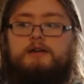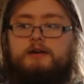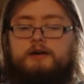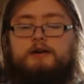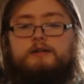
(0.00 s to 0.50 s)

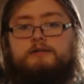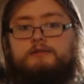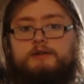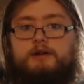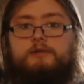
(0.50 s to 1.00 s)

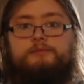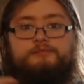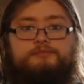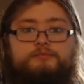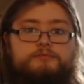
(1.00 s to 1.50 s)

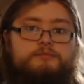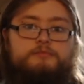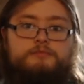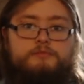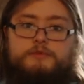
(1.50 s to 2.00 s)

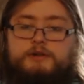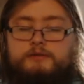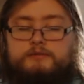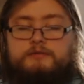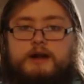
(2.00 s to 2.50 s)
the
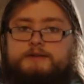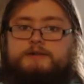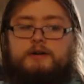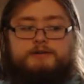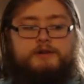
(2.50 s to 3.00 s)
grand
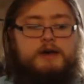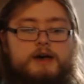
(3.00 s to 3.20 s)
stars.